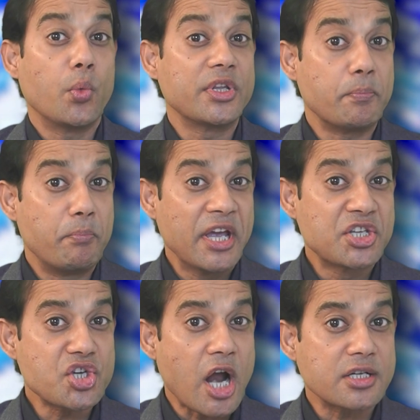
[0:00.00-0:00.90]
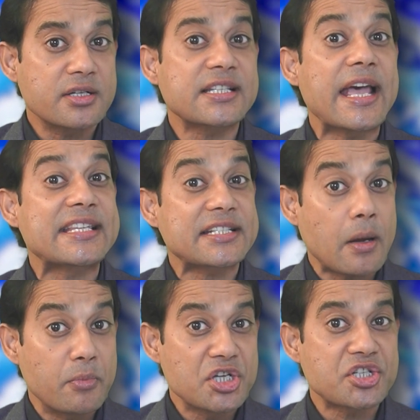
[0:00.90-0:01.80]
with Big Charter's
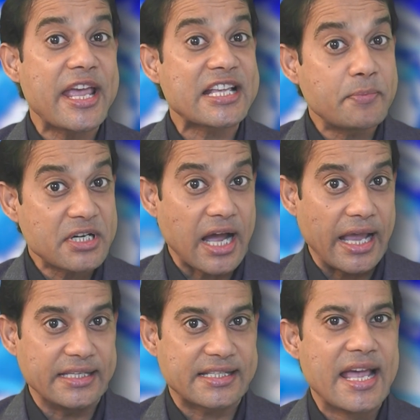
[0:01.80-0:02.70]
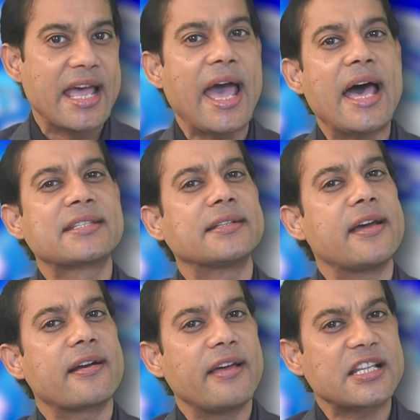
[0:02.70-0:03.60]
established expertise, as they
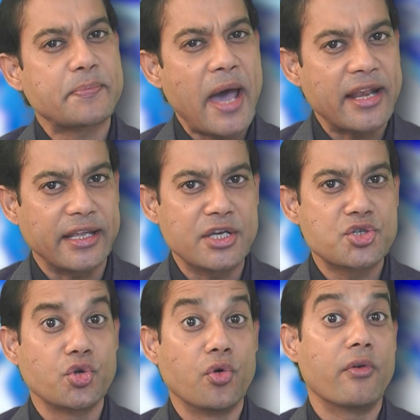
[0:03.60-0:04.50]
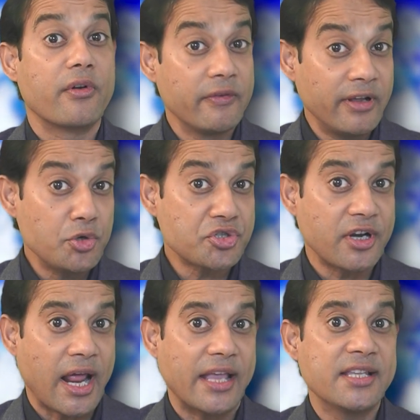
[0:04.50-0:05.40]
are aspiring to
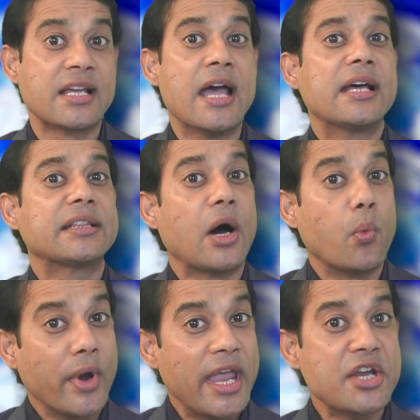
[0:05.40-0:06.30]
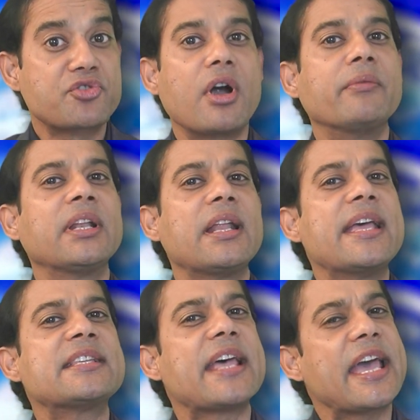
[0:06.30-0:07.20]
revolutionize the way travel is